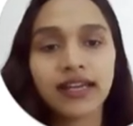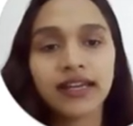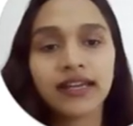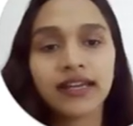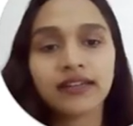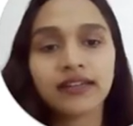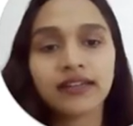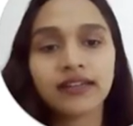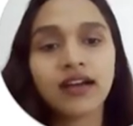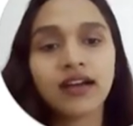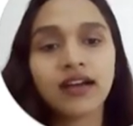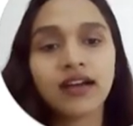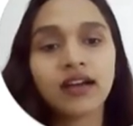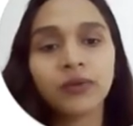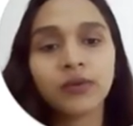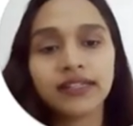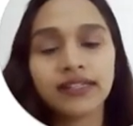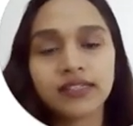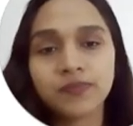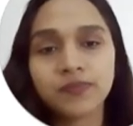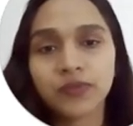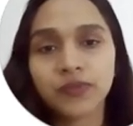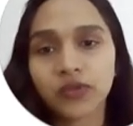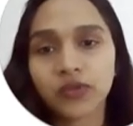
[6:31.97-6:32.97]
and how it
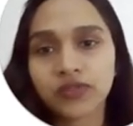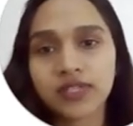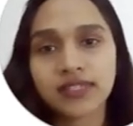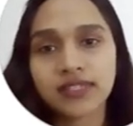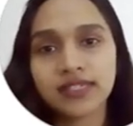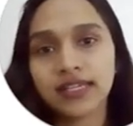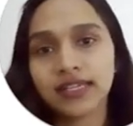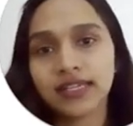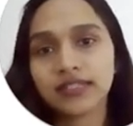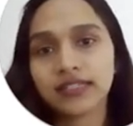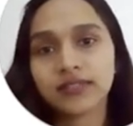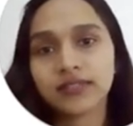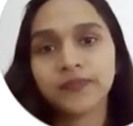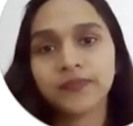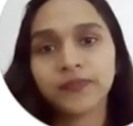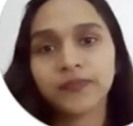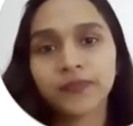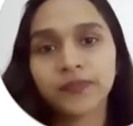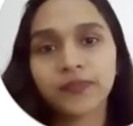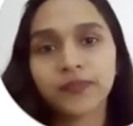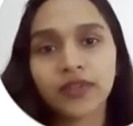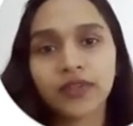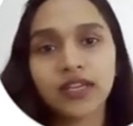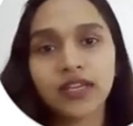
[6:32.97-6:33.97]
is processing it.
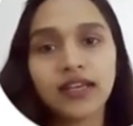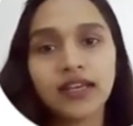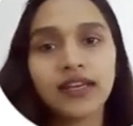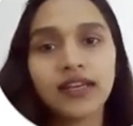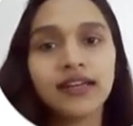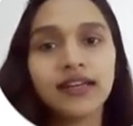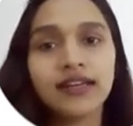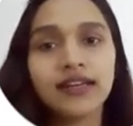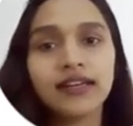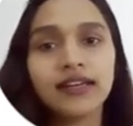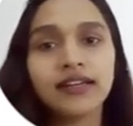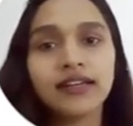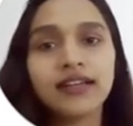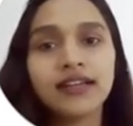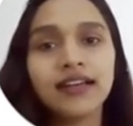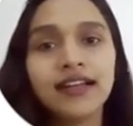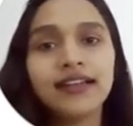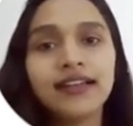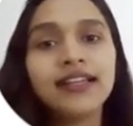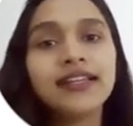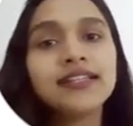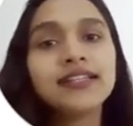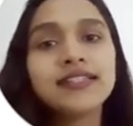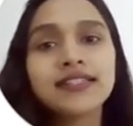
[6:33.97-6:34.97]

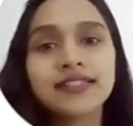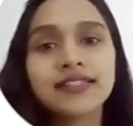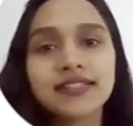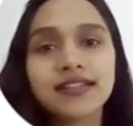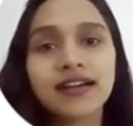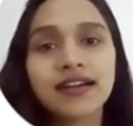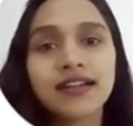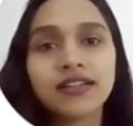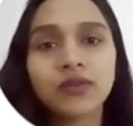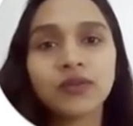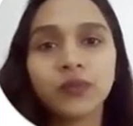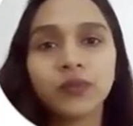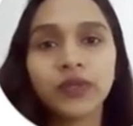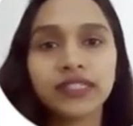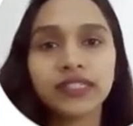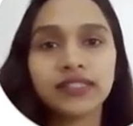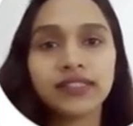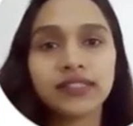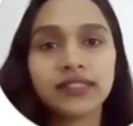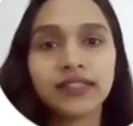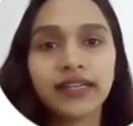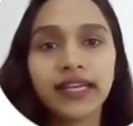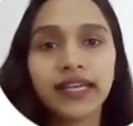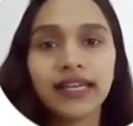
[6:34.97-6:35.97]
Let us start with
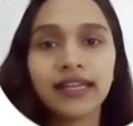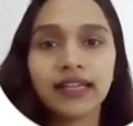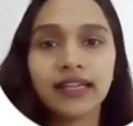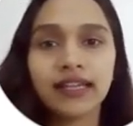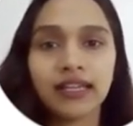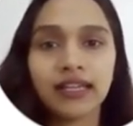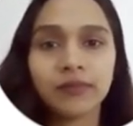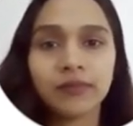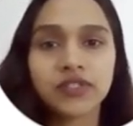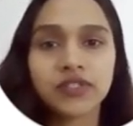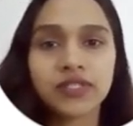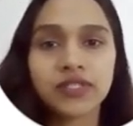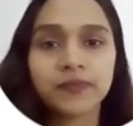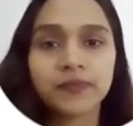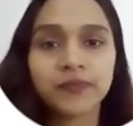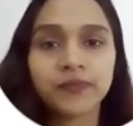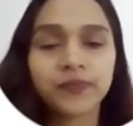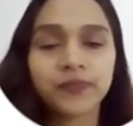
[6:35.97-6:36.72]
the LLMs.